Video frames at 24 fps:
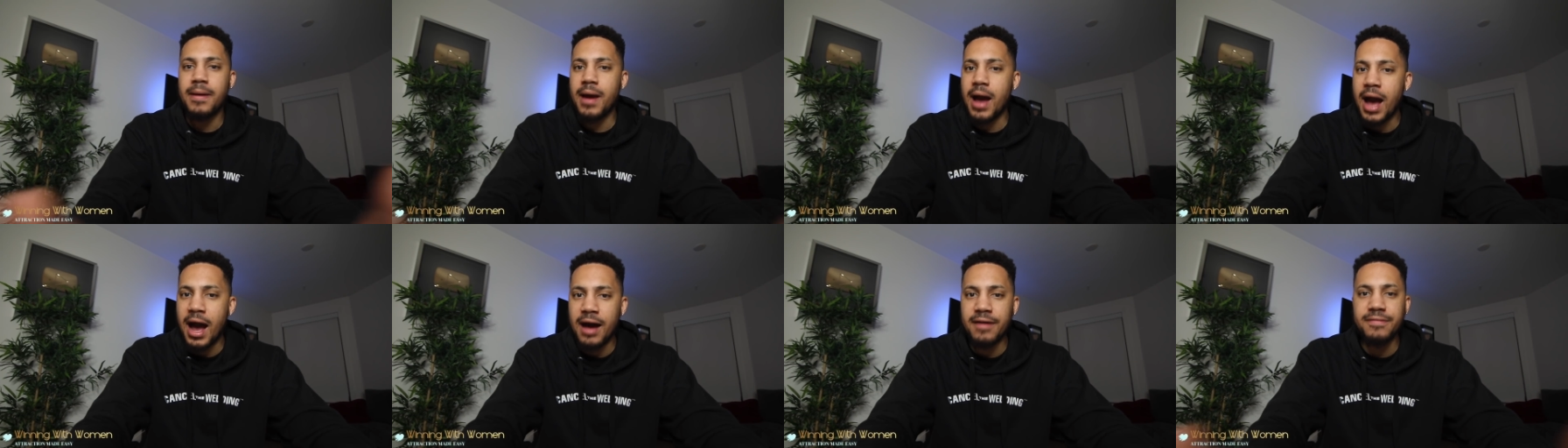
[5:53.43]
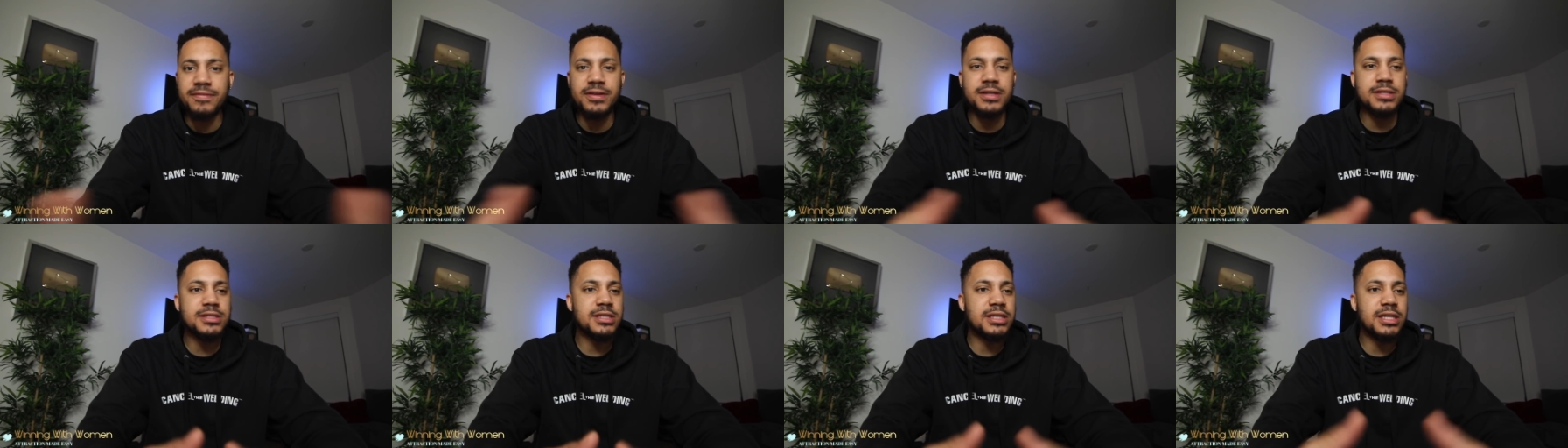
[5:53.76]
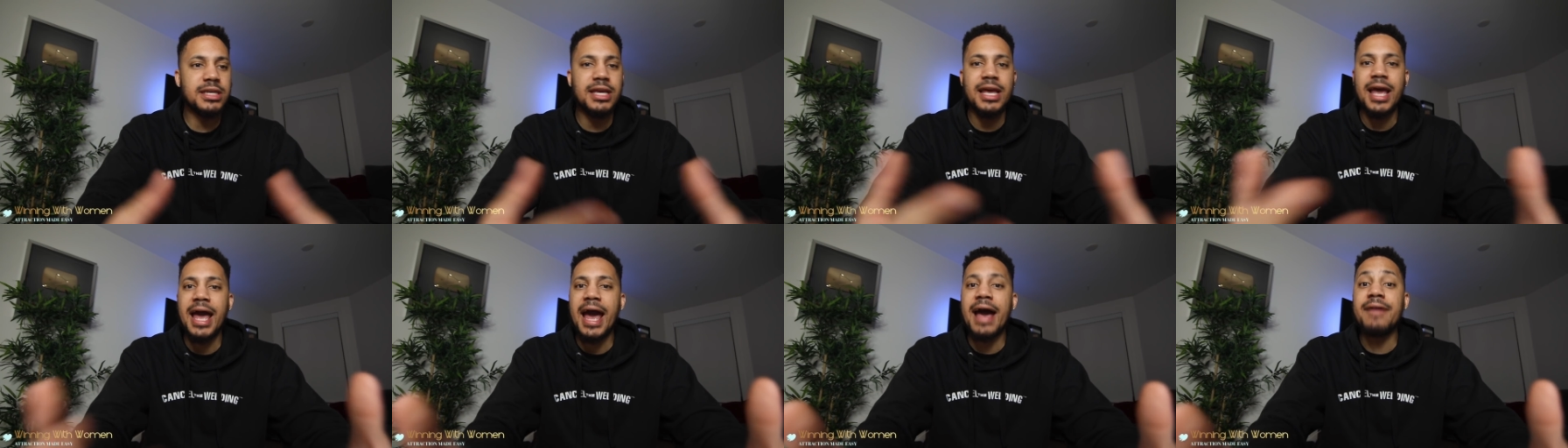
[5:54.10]

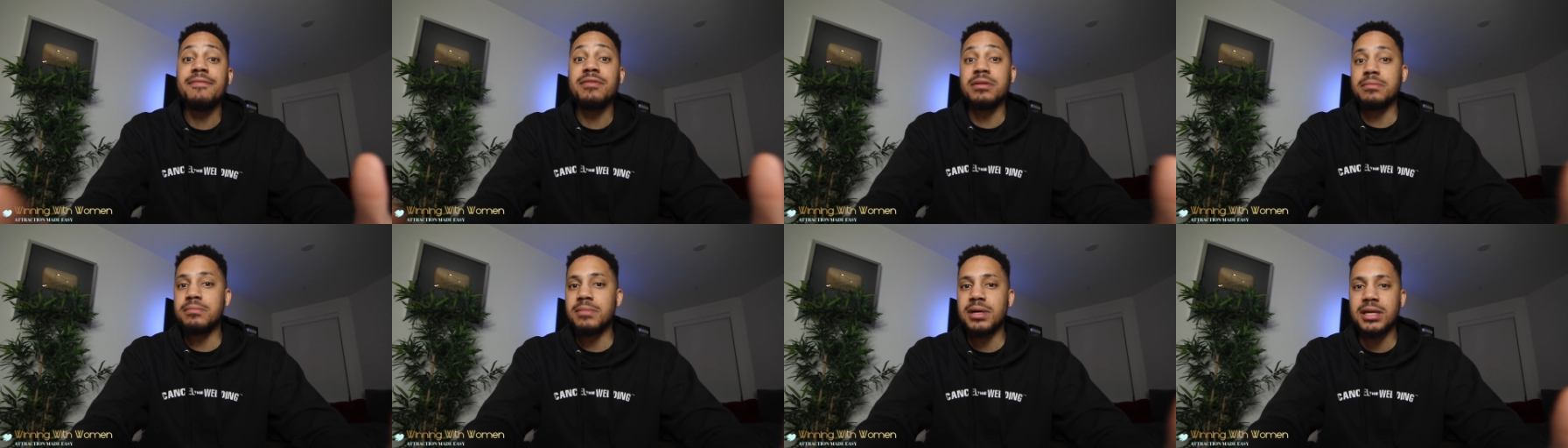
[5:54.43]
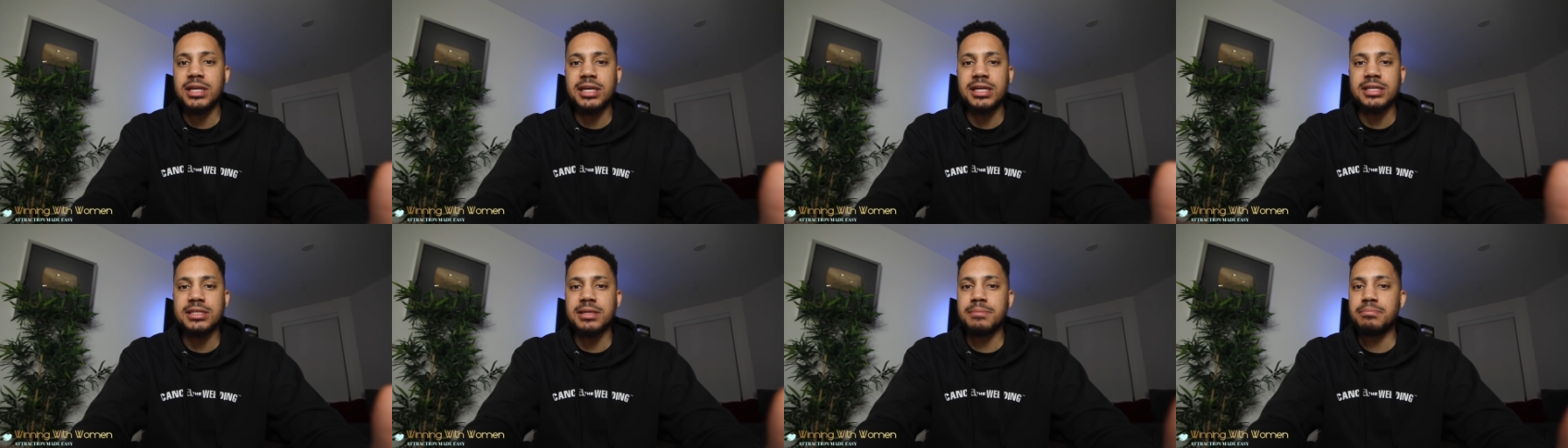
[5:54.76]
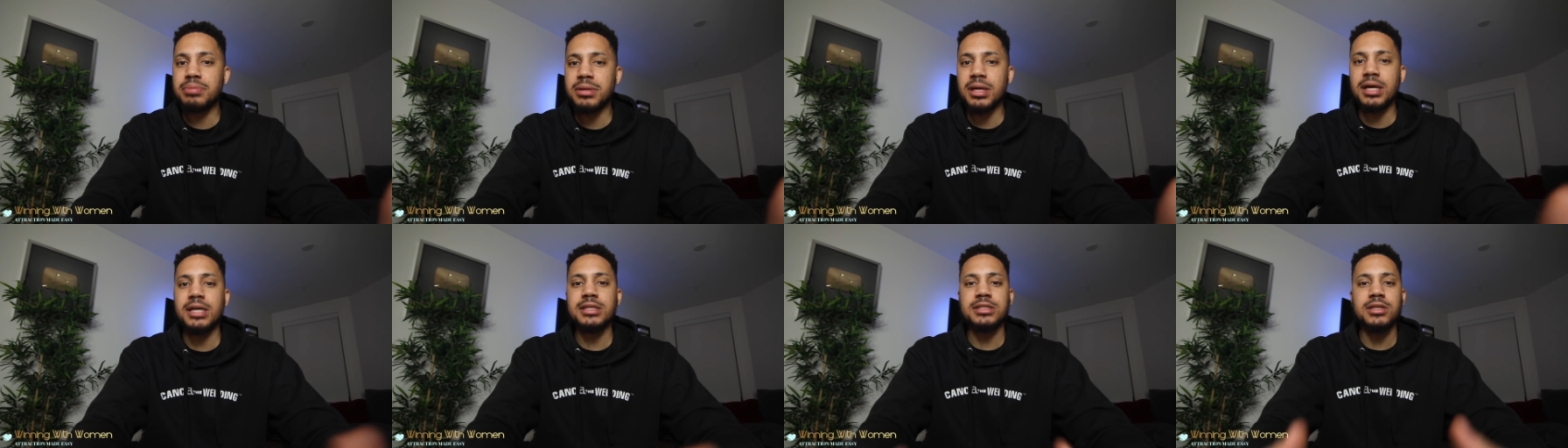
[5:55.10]
Obviously, having money is a
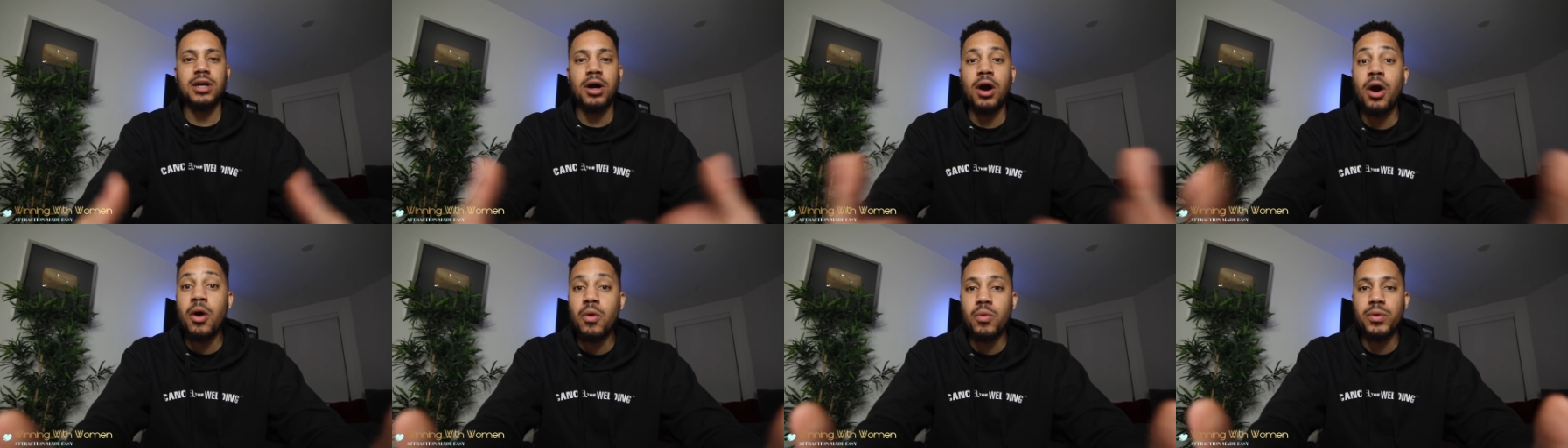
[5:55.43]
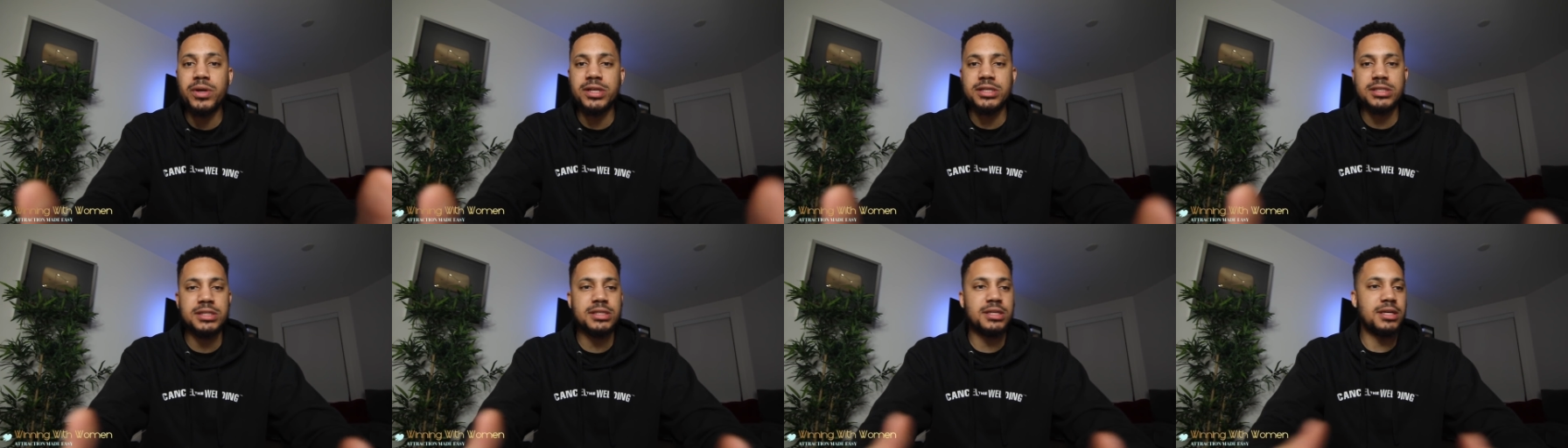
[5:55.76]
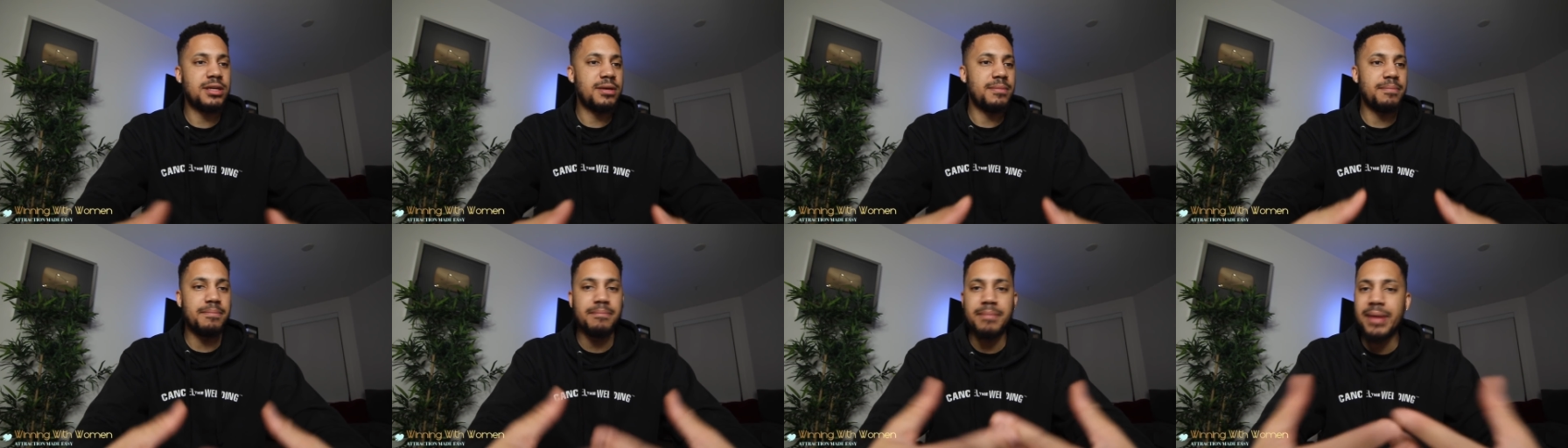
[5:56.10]
plus. Always
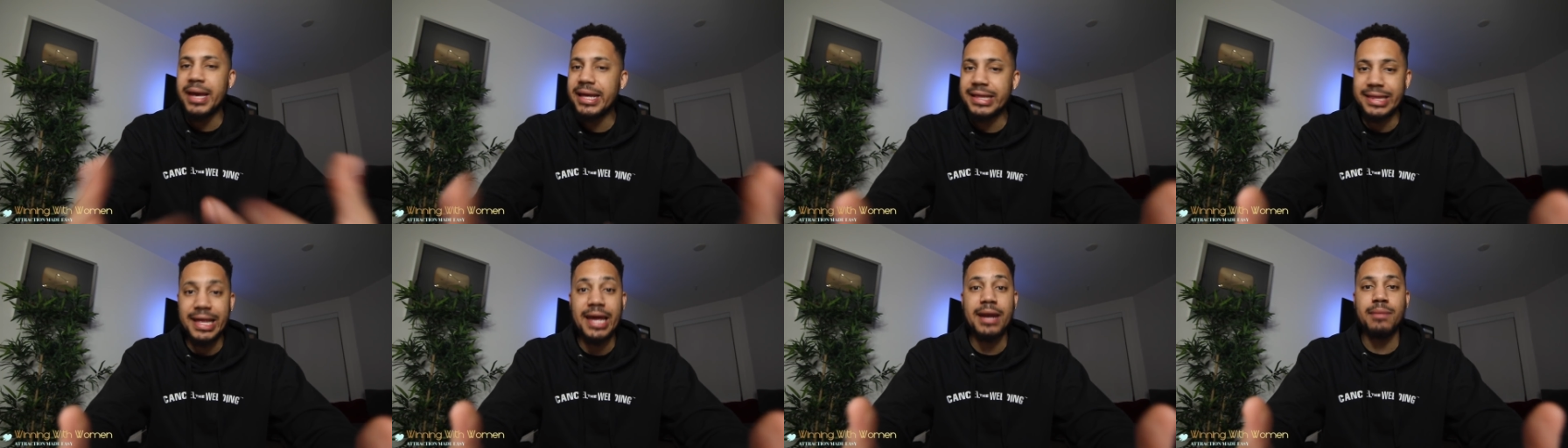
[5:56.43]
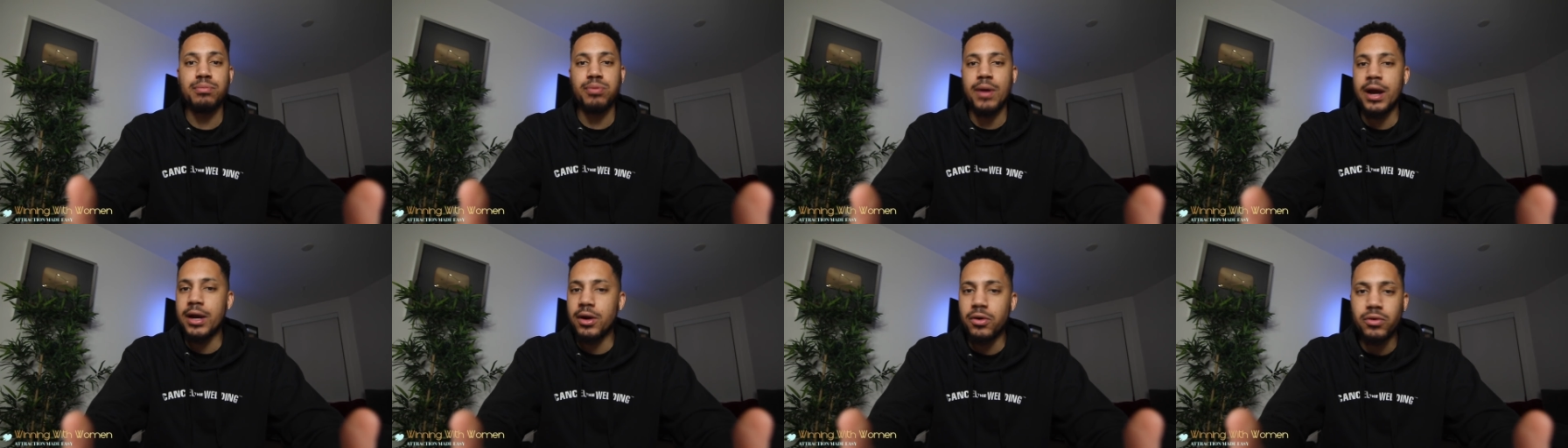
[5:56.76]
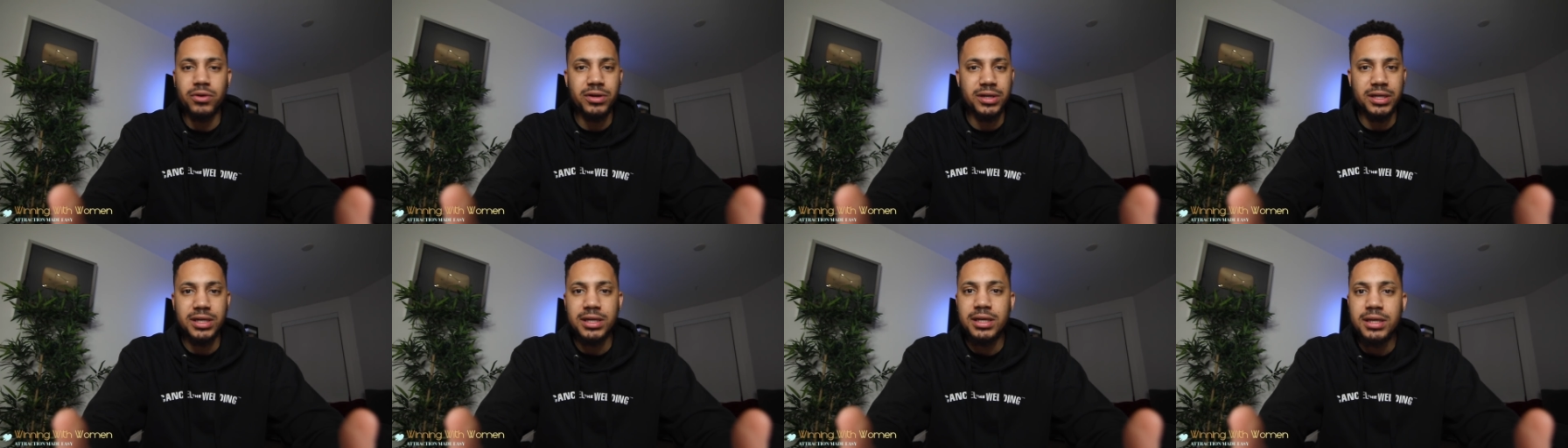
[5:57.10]
make that a
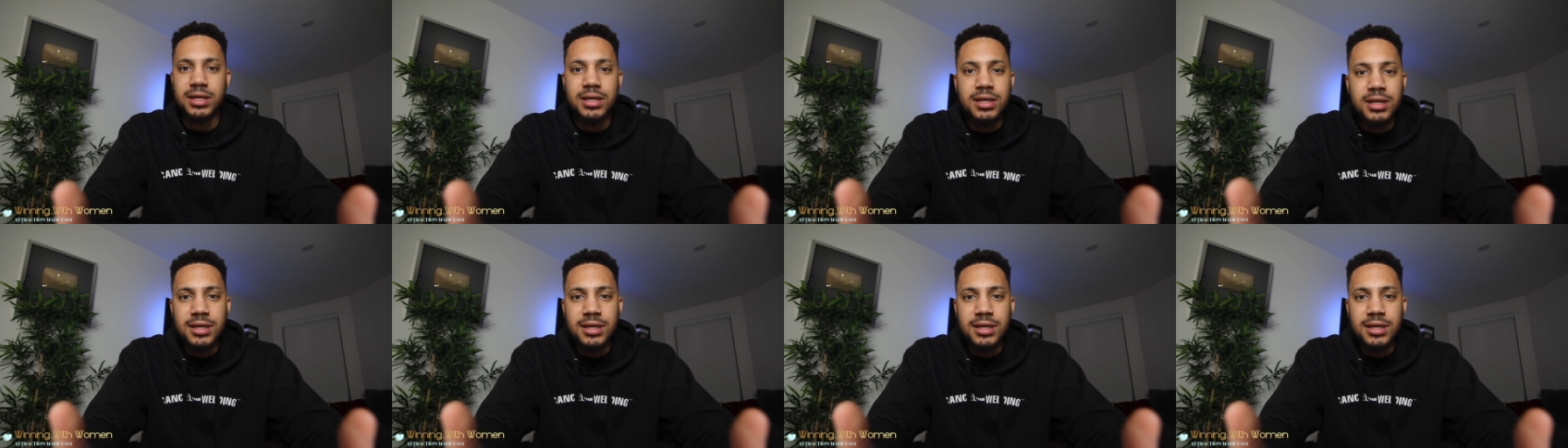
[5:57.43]
priority.